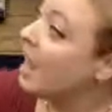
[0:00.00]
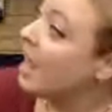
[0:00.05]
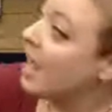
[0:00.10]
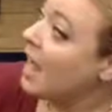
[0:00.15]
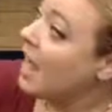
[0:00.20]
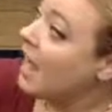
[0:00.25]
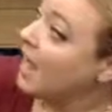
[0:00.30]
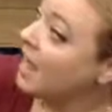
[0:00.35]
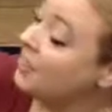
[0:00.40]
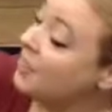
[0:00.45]

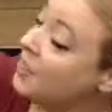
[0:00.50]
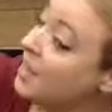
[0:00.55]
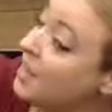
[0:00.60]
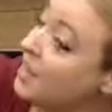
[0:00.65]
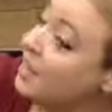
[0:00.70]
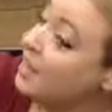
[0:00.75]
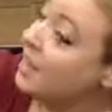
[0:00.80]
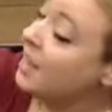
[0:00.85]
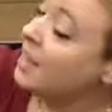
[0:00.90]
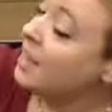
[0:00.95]
And
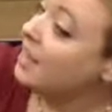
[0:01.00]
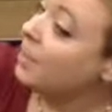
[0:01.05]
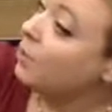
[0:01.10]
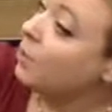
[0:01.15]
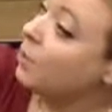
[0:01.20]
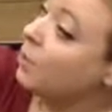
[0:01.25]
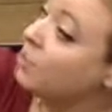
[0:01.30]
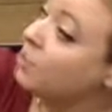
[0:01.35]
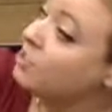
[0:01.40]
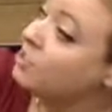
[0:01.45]
then
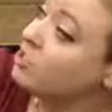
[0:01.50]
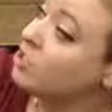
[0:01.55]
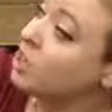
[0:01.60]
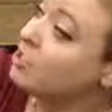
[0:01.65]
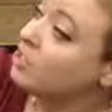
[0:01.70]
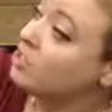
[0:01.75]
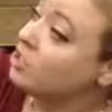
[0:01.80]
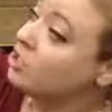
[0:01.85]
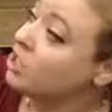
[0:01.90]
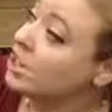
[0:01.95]
we're
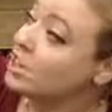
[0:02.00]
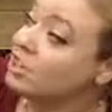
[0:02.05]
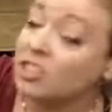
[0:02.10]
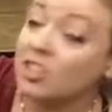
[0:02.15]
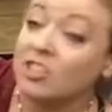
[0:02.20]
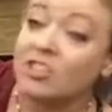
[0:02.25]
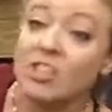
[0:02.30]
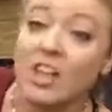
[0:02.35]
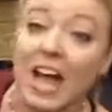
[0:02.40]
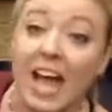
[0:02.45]
just
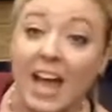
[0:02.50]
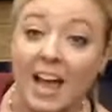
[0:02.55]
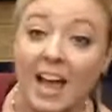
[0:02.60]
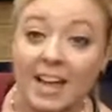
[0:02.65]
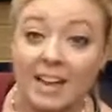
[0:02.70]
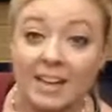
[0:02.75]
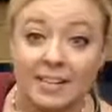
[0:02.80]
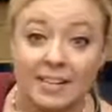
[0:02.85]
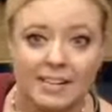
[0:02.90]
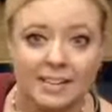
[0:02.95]
changing the
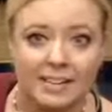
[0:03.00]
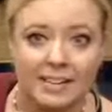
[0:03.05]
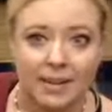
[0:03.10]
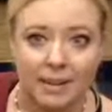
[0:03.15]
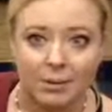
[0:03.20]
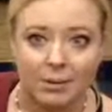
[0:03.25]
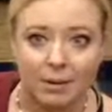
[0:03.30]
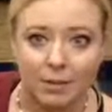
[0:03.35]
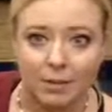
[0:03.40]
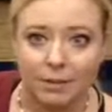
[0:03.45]
end
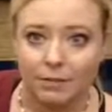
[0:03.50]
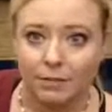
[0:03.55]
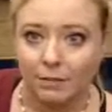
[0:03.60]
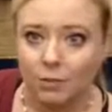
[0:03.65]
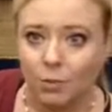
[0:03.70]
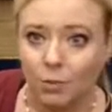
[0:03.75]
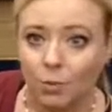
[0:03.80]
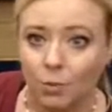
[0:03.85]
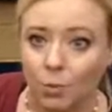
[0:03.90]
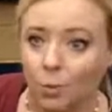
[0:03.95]
sound of
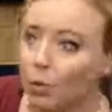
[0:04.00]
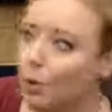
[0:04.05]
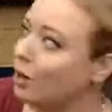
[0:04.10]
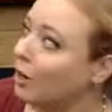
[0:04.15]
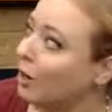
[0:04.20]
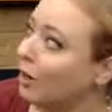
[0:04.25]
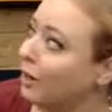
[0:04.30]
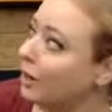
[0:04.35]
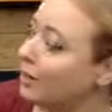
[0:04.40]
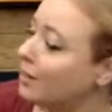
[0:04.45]
the
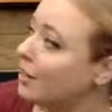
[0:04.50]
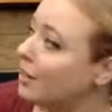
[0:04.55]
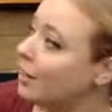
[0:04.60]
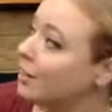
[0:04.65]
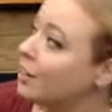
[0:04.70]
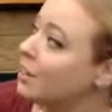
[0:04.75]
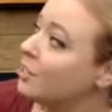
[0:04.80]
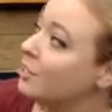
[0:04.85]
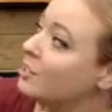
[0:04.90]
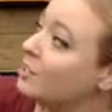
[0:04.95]
word.
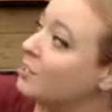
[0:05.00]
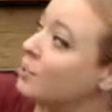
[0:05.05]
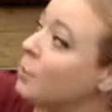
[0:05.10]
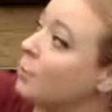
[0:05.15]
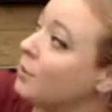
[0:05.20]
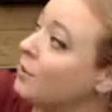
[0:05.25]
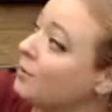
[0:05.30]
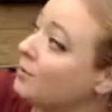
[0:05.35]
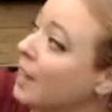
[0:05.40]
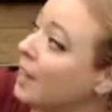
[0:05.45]
So
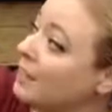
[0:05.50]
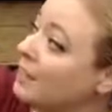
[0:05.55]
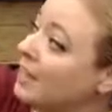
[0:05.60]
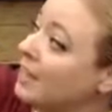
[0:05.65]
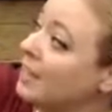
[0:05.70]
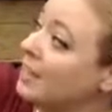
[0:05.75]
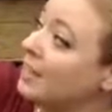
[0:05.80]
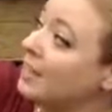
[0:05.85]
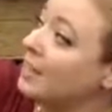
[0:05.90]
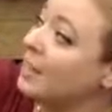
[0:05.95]
we've got the
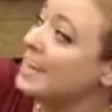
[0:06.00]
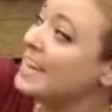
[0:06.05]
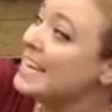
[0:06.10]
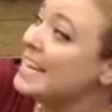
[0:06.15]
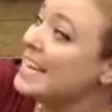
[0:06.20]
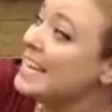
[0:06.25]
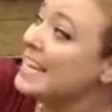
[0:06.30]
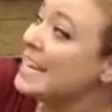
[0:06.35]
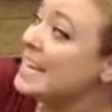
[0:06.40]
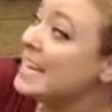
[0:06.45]

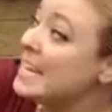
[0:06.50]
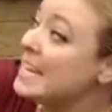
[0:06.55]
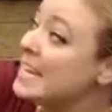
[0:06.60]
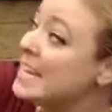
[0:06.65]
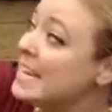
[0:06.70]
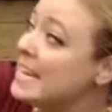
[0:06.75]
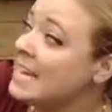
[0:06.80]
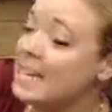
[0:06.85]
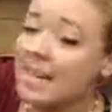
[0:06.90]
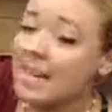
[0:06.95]

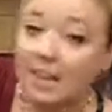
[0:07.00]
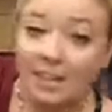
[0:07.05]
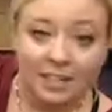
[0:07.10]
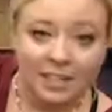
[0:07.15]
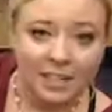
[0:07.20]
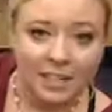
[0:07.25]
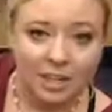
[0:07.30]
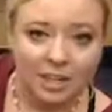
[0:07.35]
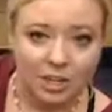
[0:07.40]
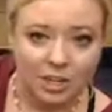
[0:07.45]
E,
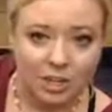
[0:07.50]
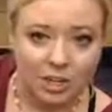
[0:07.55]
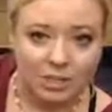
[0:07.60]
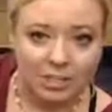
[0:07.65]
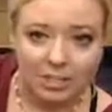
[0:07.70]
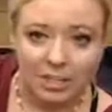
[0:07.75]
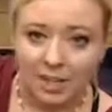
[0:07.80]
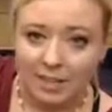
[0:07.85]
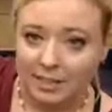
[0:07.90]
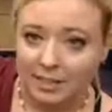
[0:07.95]
just
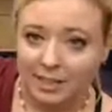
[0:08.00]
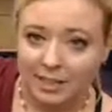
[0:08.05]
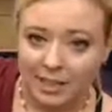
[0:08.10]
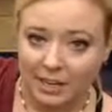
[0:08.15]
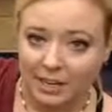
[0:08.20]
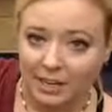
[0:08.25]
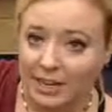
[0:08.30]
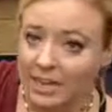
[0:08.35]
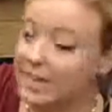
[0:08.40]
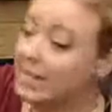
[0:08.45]
like the
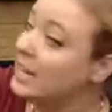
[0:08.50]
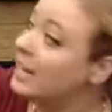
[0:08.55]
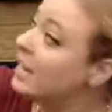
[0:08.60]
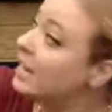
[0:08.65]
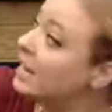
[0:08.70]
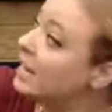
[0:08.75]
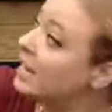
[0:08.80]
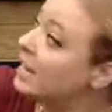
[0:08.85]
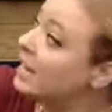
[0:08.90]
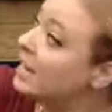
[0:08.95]
letter E,
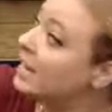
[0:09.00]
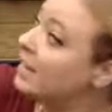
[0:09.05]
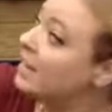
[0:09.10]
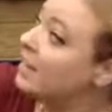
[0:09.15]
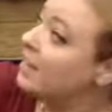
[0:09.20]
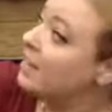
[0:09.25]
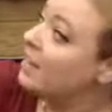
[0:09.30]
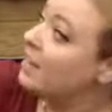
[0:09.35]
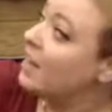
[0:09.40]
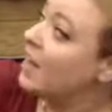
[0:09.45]

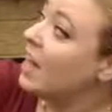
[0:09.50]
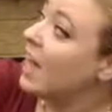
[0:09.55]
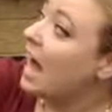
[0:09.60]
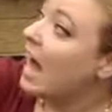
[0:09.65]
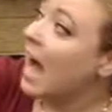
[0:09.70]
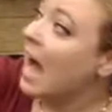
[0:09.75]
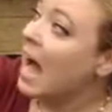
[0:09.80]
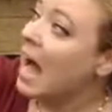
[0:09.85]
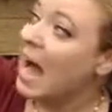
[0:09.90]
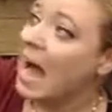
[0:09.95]
the
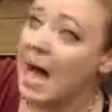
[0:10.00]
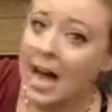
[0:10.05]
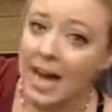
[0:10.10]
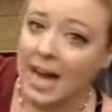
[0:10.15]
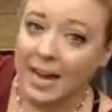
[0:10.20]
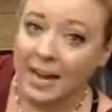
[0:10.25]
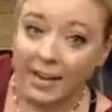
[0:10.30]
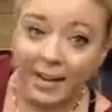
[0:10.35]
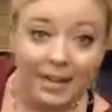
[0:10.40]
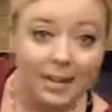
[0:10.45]

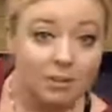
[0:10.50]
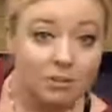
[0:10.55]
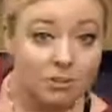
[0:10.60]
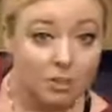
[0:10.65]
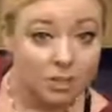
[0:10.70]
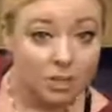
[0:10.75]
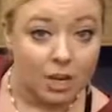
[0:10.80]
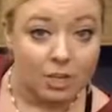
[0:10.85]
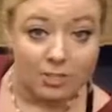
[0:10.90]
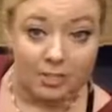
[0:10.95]
I,
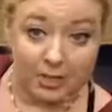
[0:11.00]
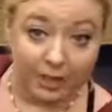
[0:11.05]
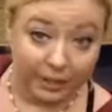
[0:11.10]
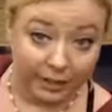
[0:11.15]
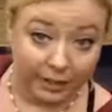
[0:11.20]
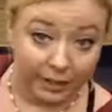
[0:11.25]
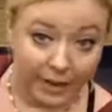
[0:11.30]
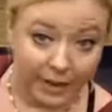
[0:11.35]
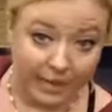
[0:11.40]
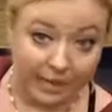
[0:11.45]
just like the
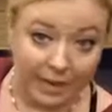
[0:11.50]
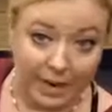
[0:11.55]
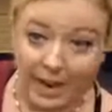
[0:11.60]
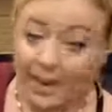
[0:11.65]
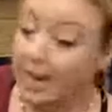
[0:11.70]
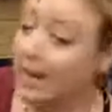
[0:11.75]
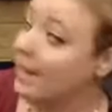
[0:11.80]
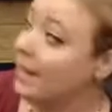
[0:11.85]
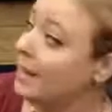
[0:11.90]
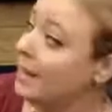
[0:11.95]
letter
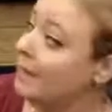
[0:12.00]
I,